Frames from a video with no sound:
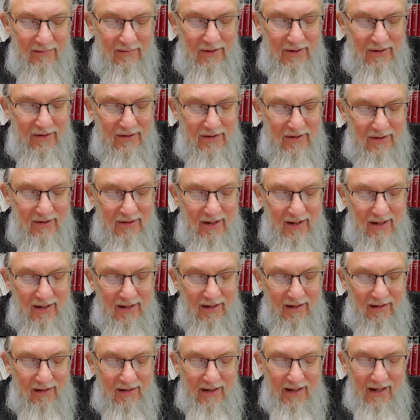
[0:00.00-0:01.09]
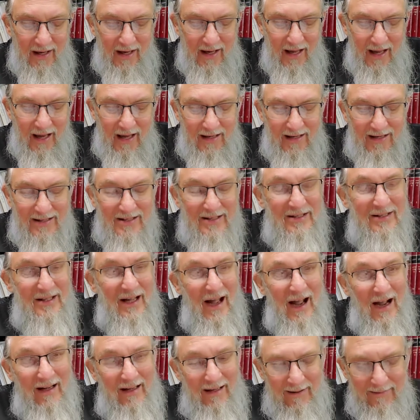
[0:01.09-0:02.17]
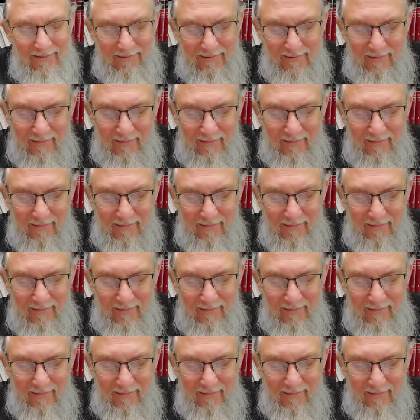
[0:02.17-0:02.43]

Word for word: mezuzah that I had in stock,